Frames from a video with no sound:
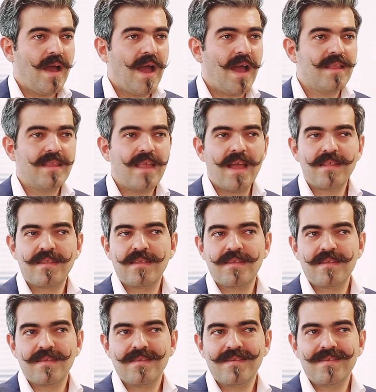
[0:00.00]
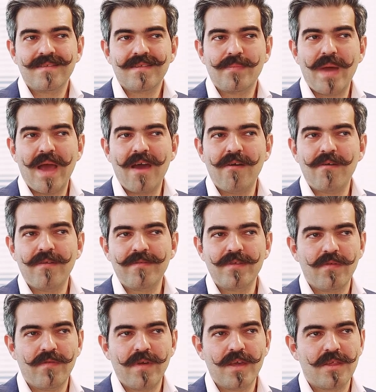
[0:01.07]
And that's the power of
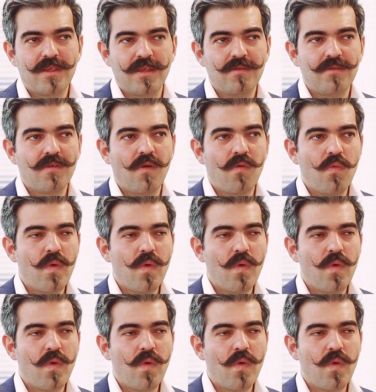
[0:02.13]
innovation.